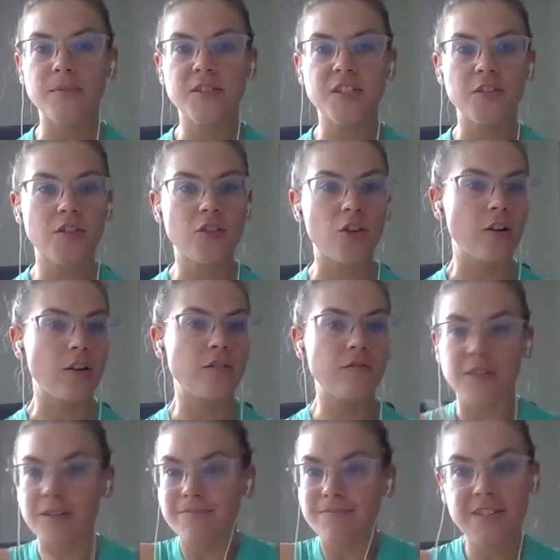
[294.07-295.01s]
to start
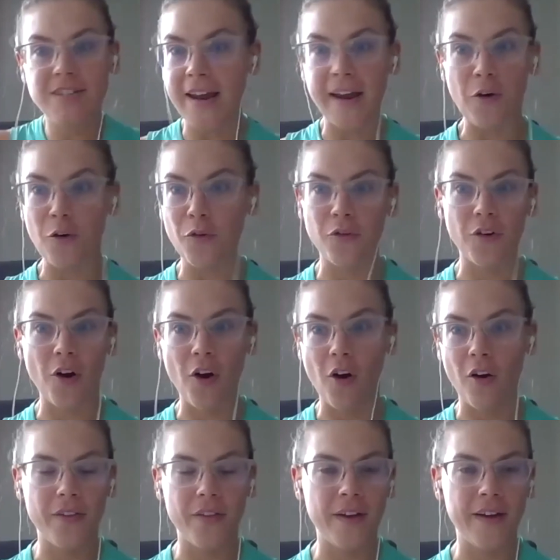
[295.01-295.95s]
to take over
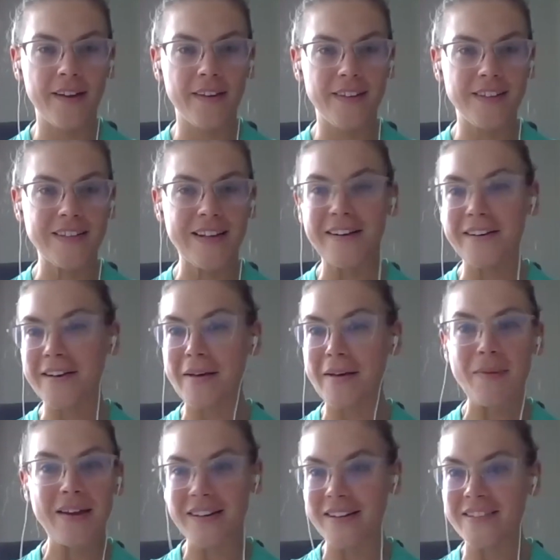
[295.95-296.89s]
all the the day to day
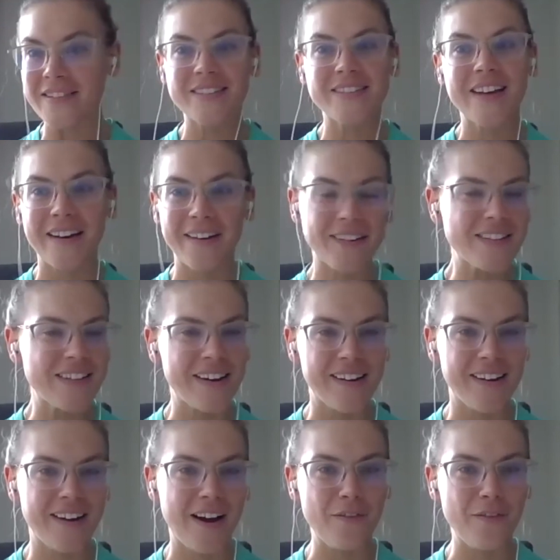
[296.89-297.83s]
maintenance and
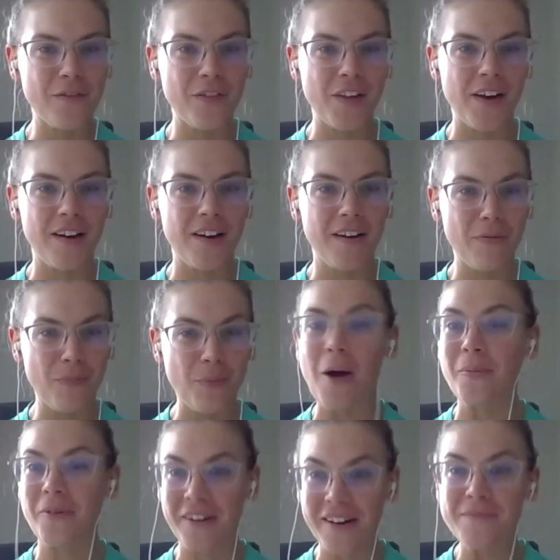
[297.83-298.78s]
tenanting of the
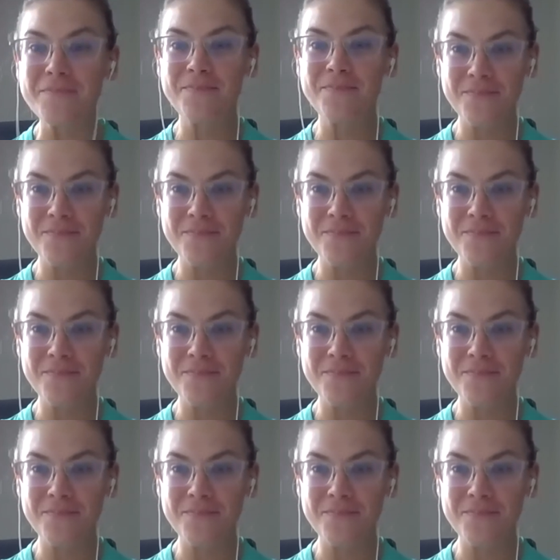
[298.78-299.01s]
property.